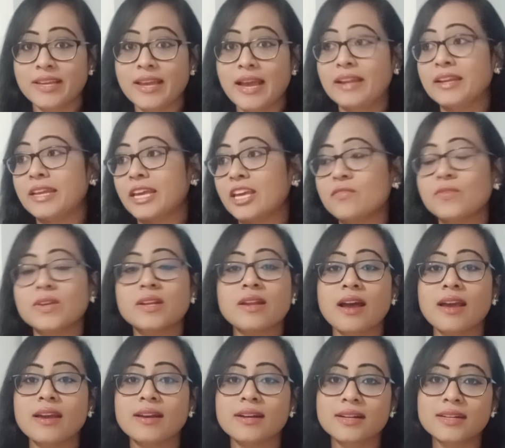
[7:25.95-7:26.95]
and even
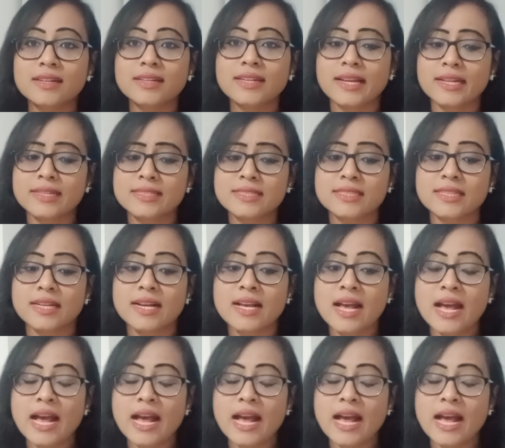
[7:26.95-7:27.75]
I heard and